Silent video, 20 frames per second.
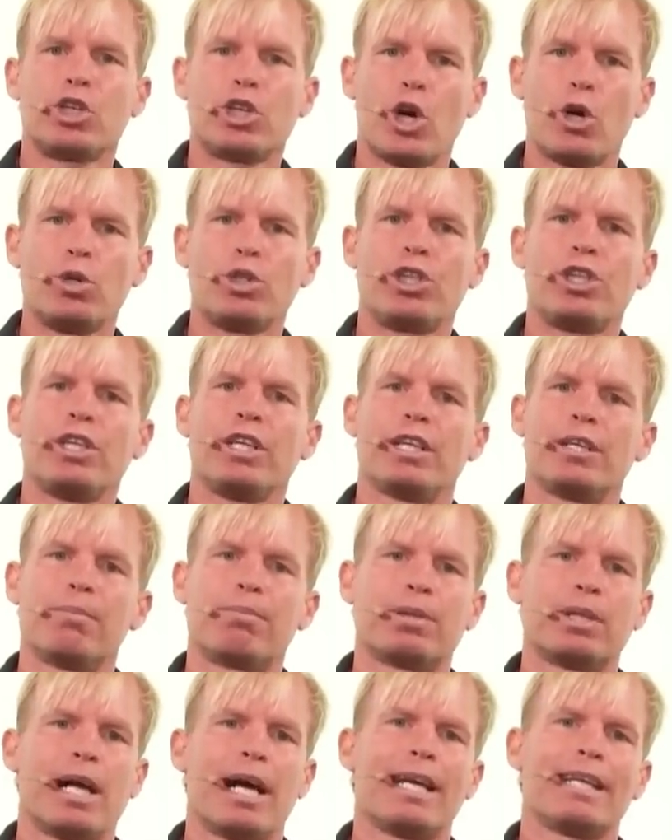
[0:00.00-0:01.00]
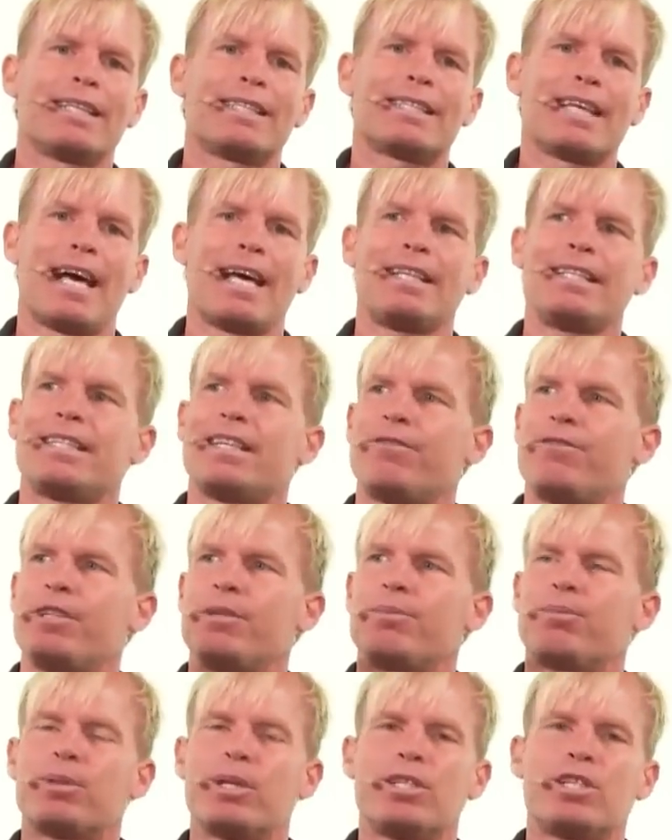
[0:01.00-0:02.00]
coaching, and applying
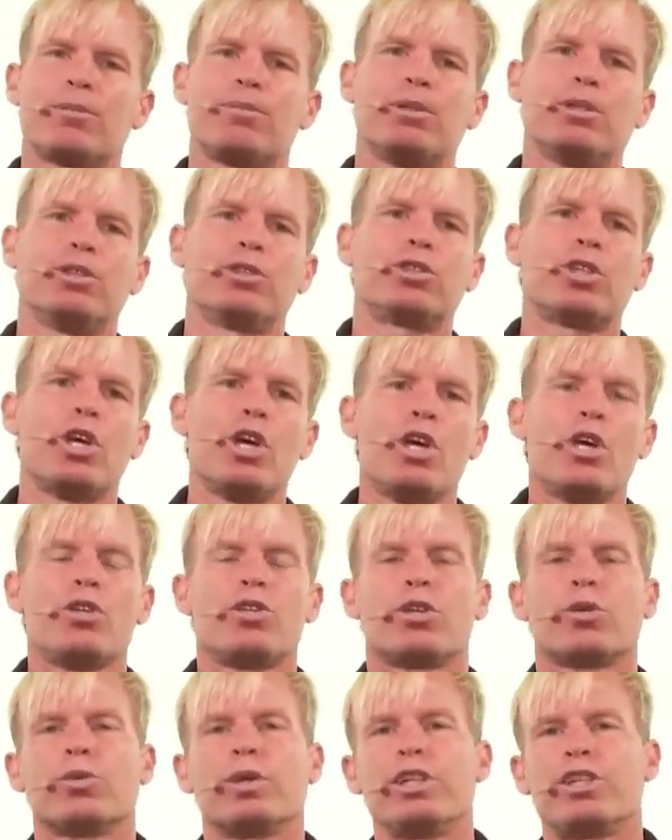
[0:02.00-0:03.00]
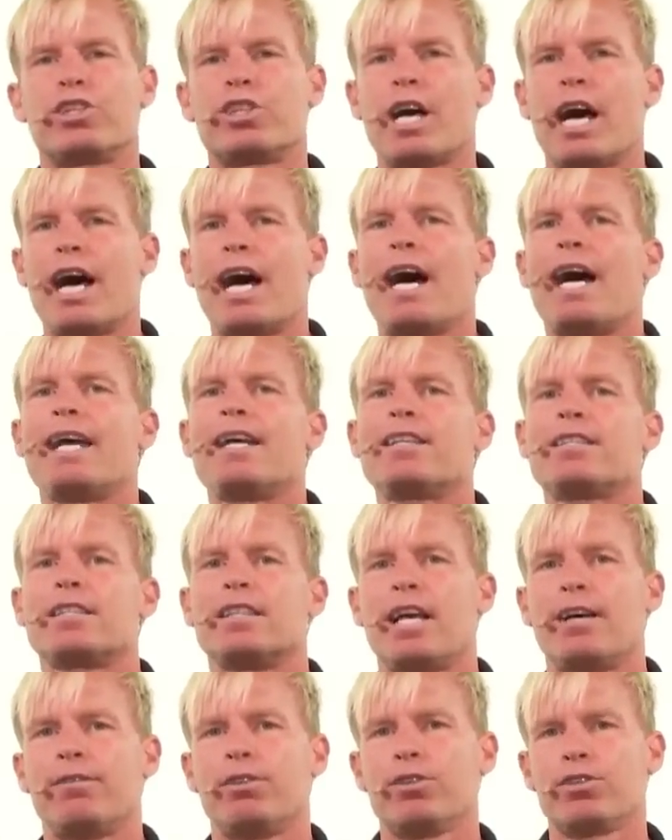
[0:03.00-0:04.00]
scientific principles to reach the highest
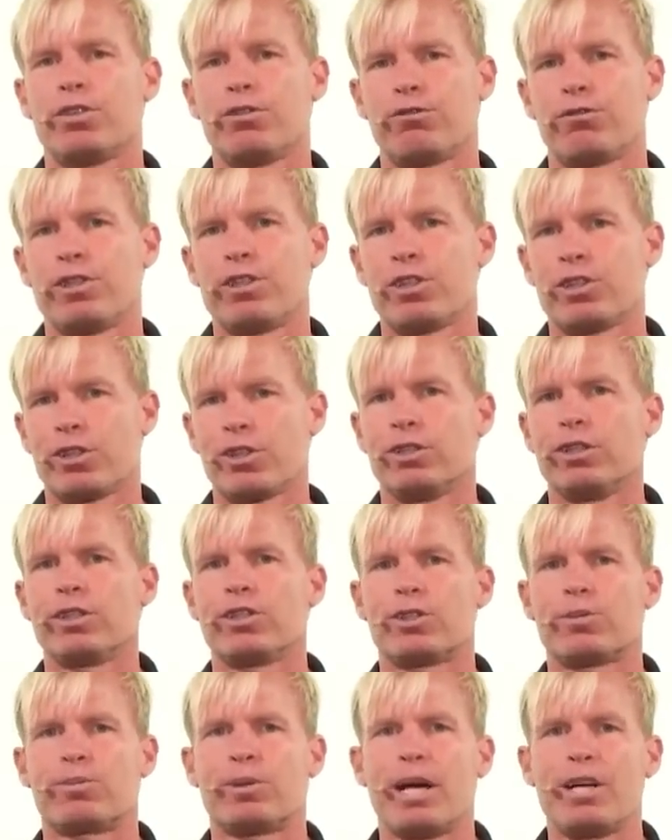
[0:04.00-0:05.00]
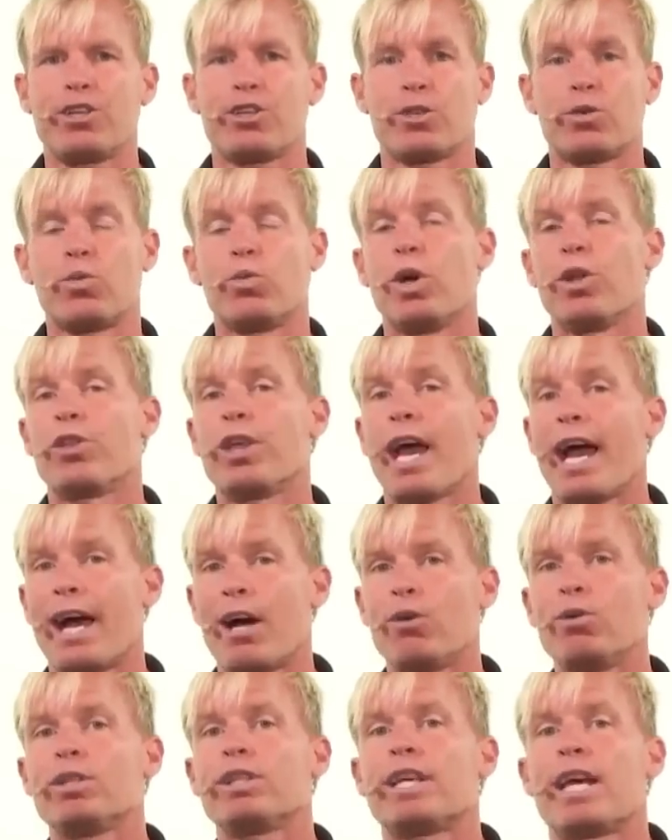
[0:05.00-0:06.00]
levels of physical expression
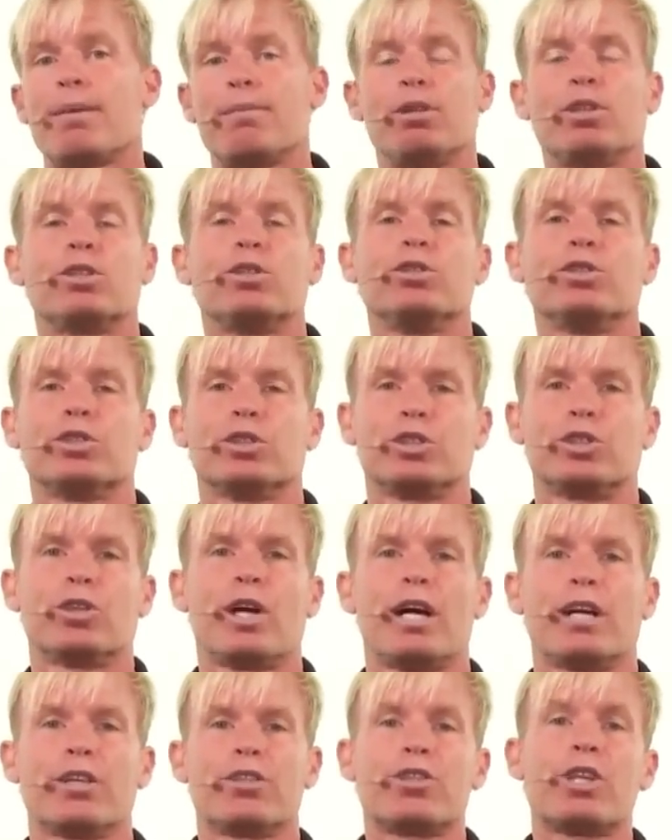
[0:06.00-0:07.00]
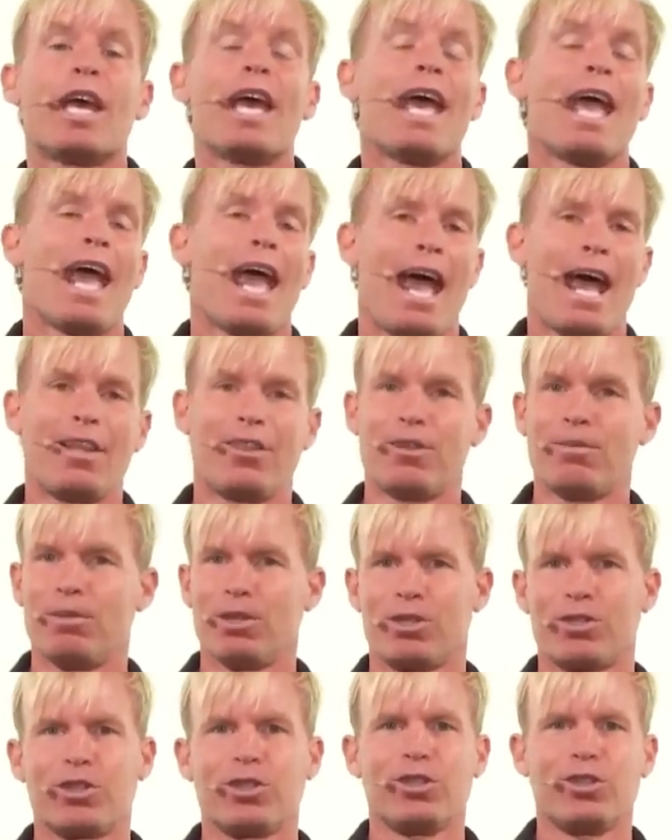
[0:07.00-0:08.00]
without chemicals or drugs at the
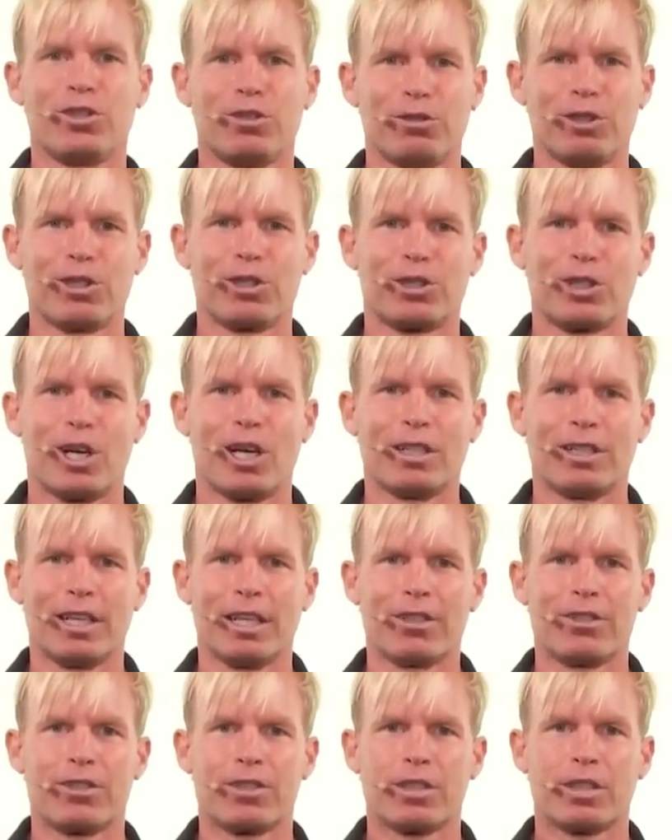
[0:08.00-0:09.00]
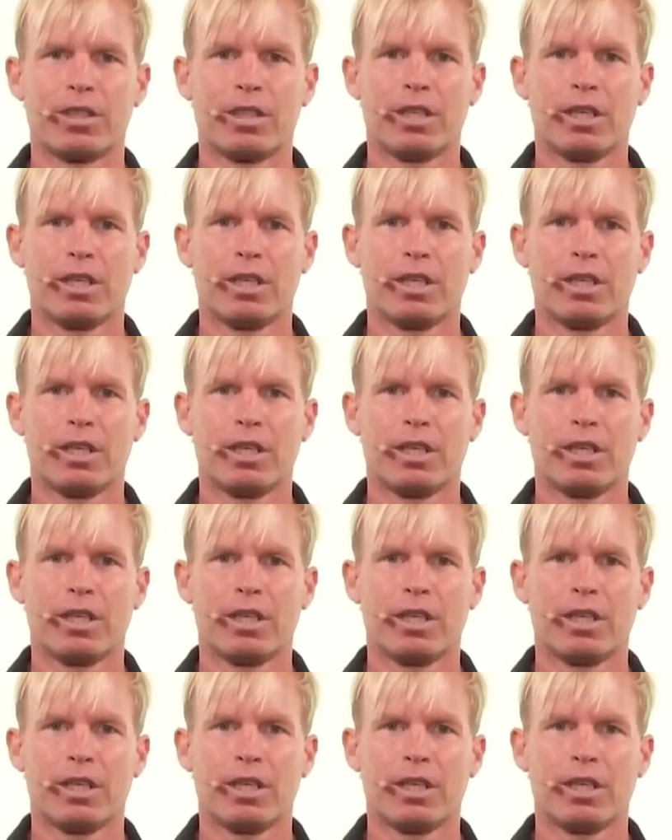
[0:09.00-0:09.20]
Mr. Universe contest.